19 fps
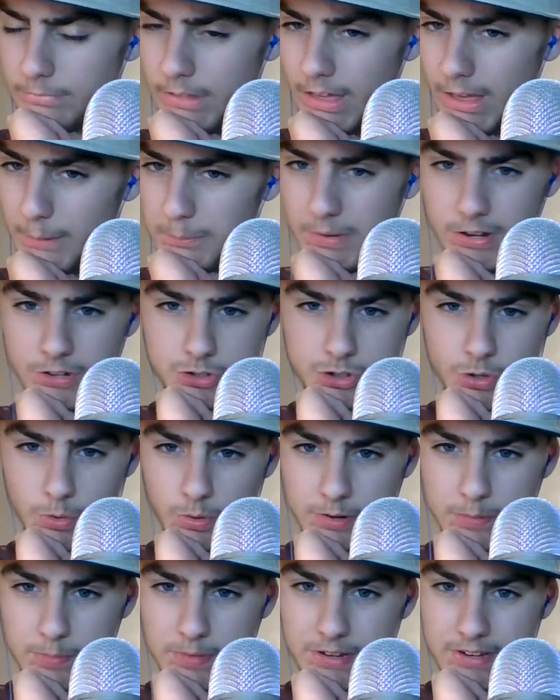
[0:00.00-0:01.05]
I'm not sure what
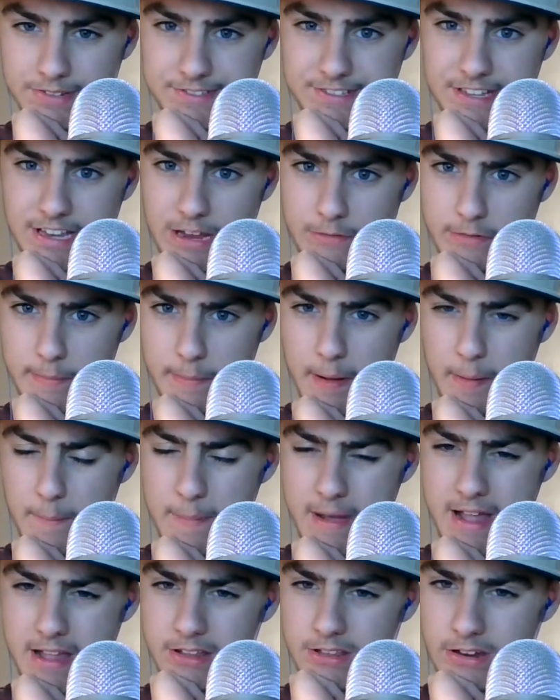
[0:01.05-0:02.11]
I'm going to say about
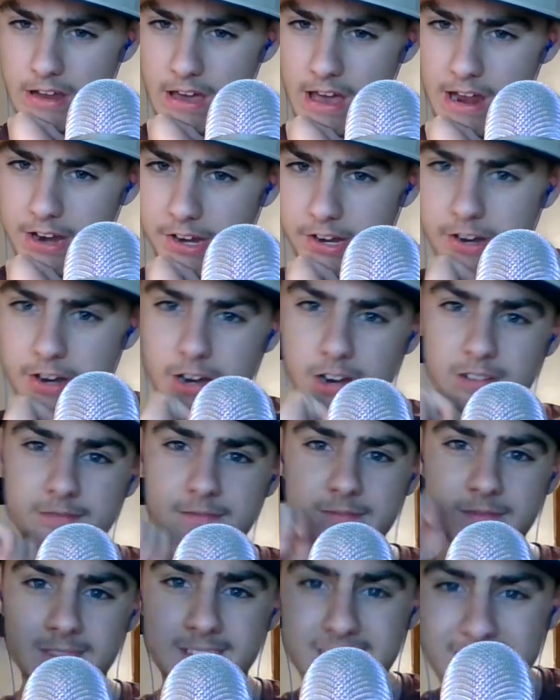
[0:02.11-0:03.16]
Man United here.
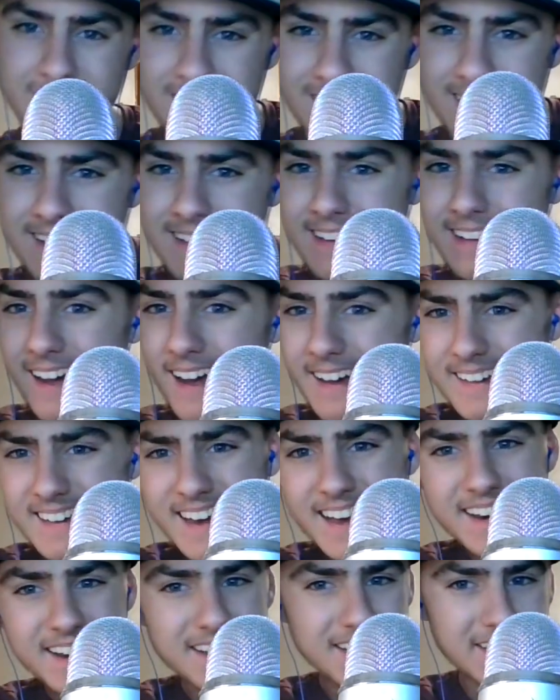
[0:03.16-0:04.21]
I
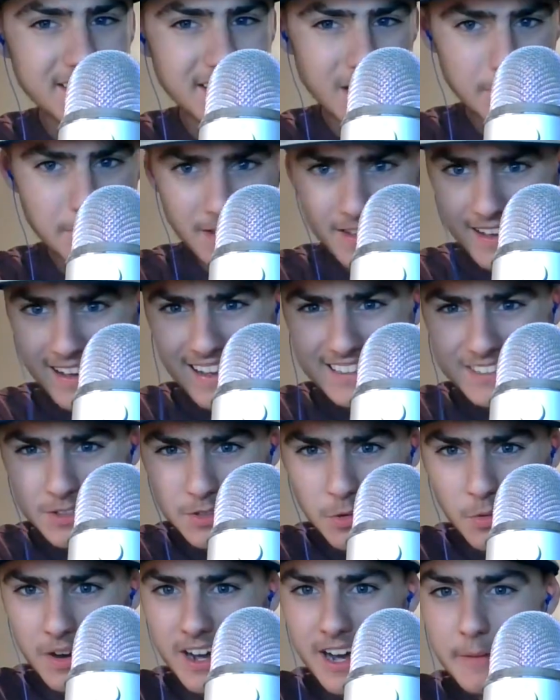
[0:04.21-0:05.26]
had it in here, but I don't
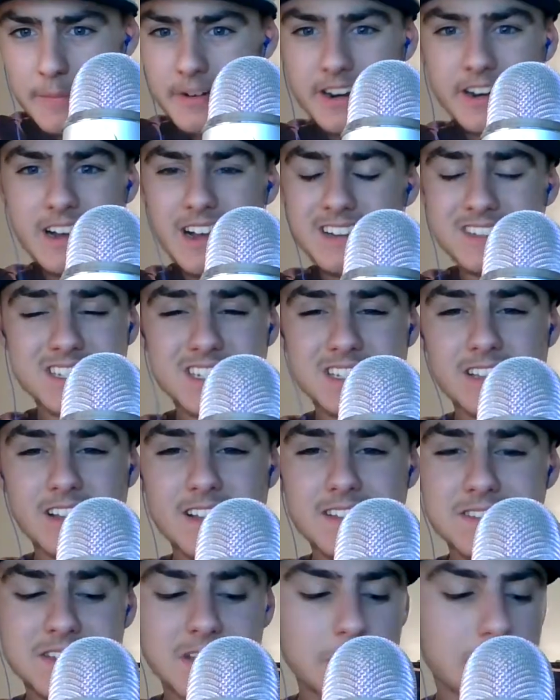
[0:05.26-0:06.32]
know why, but I just
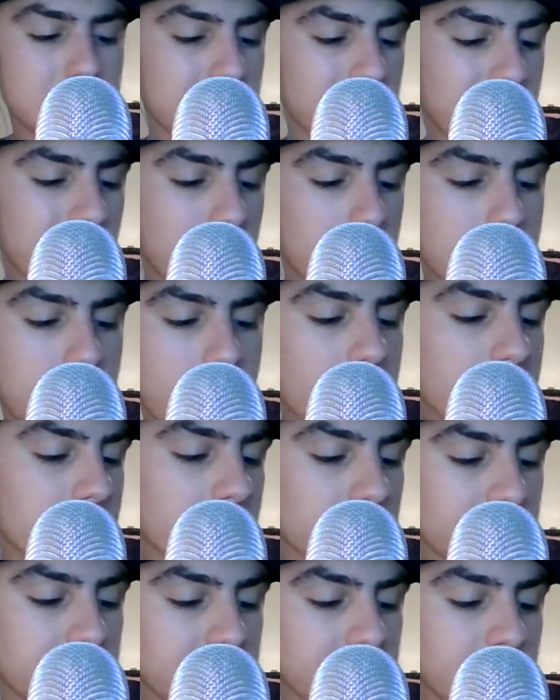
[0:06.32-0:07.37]
lost it, but I've got Man
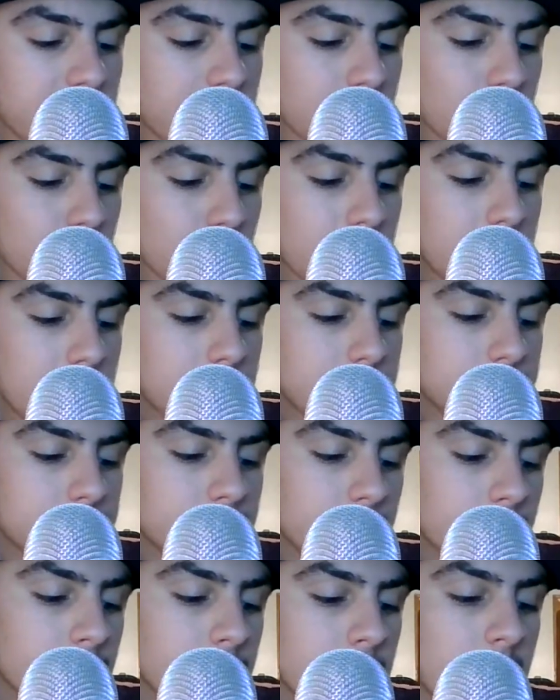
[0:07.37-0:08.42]
United at 3.
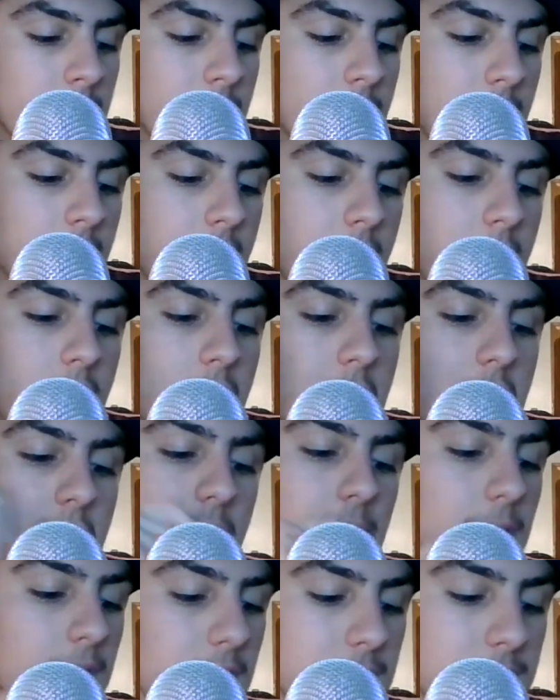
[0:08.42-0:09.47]
And
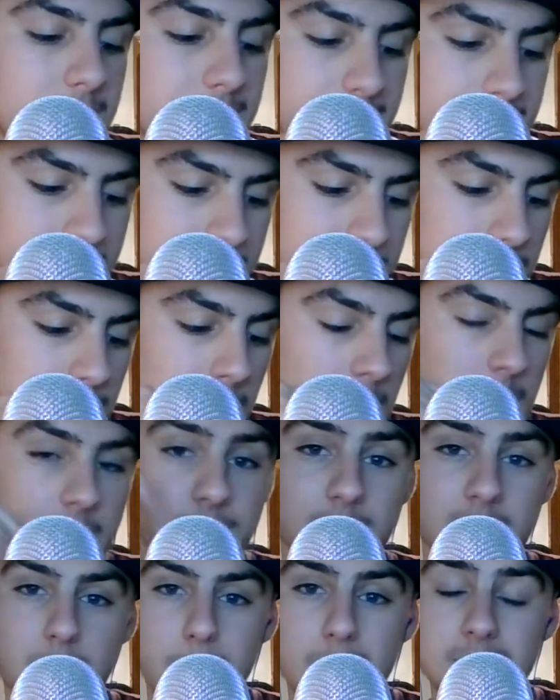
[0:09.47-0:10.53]
then, for
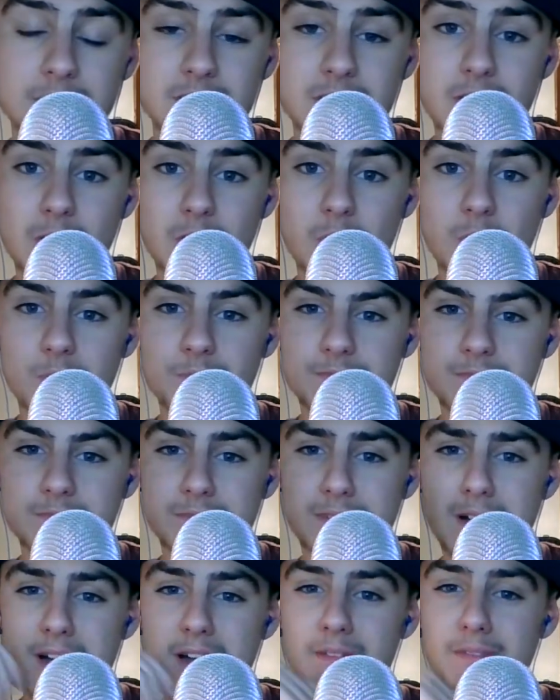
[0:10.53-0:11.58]
number 2,
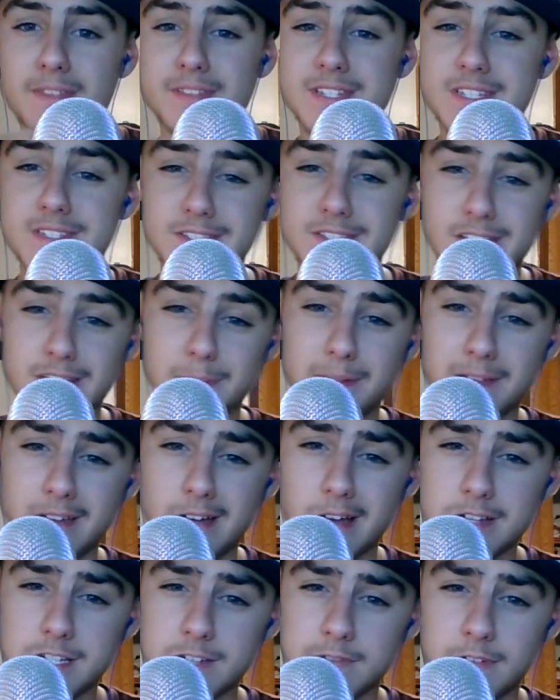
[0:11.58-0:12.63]
this is going to be
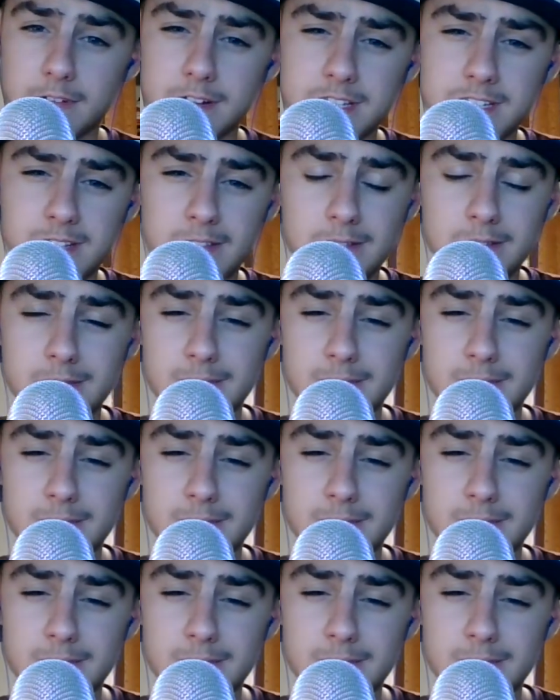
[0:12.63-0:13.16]
controversial.